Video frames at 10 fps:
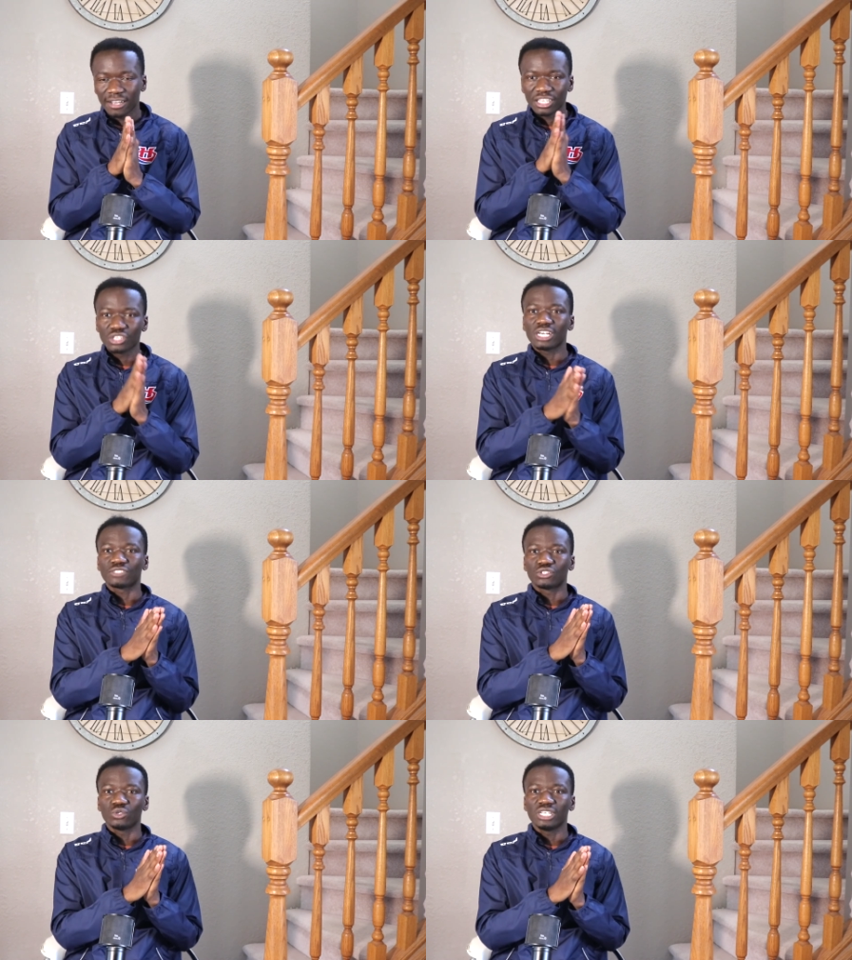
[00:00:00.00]
thank you guys
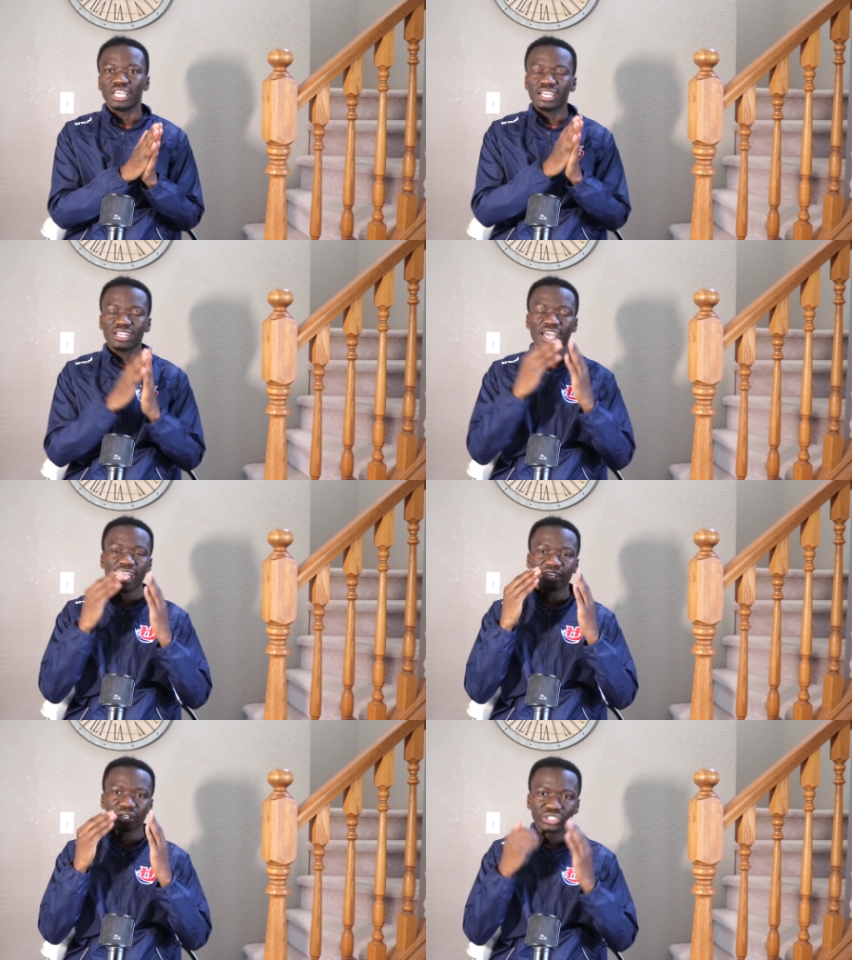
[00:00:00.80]
for tuning in.
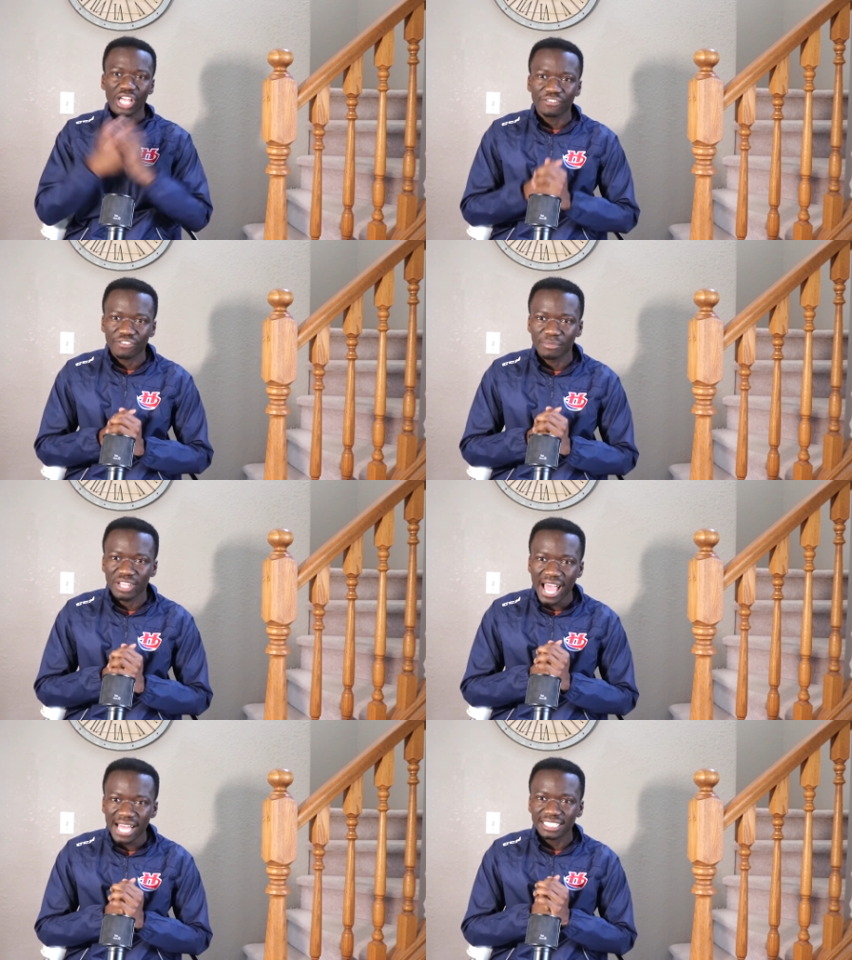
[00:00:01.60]
And aside from
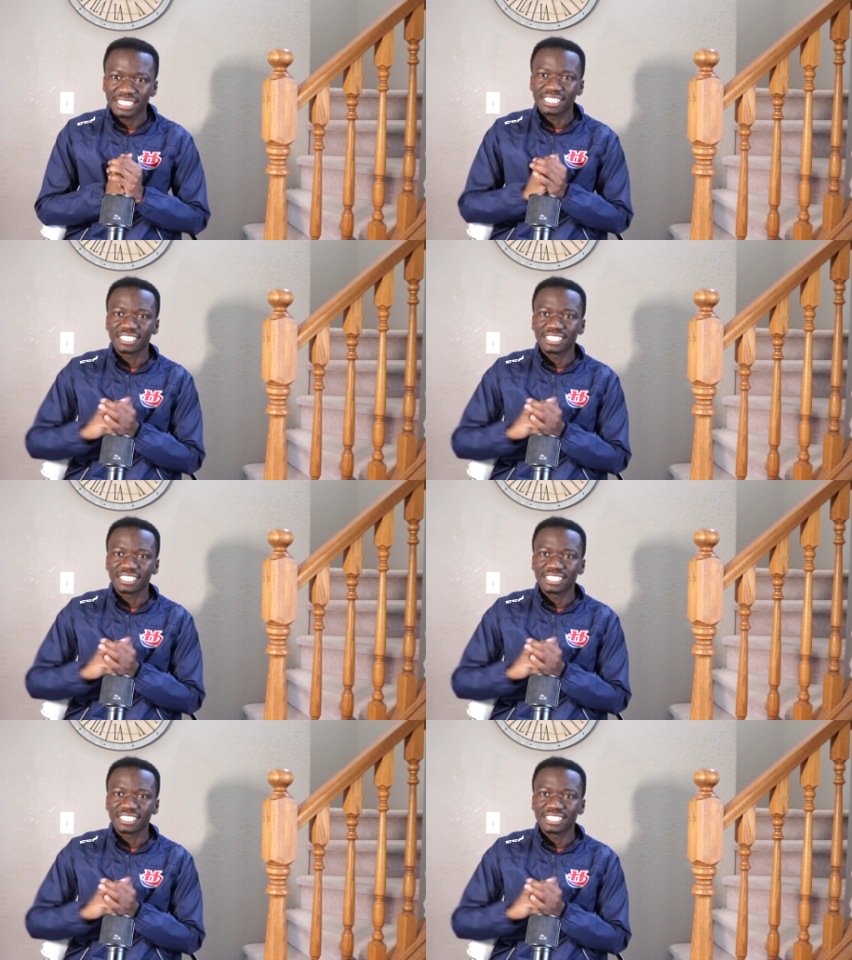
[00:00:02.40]
that,